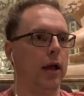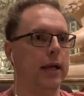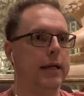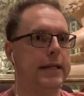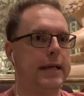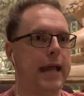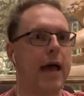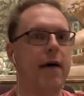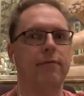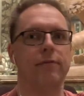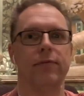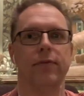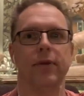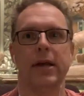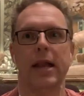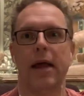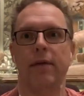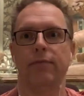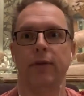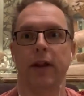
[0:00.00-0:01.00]
dev
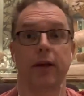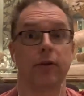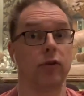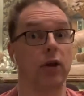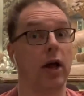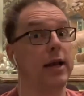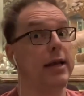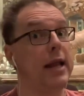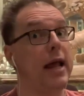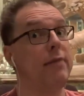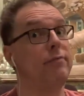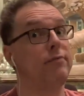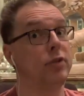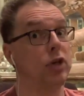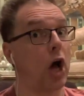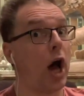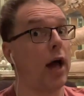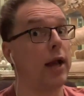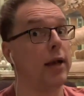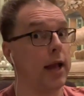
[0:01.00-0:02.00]
Netflix, not
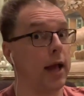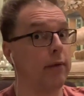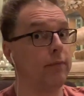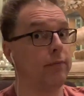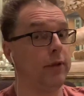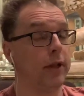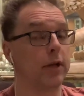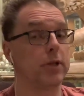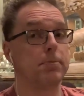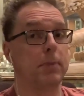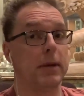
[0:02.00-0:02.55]
dev.netflix,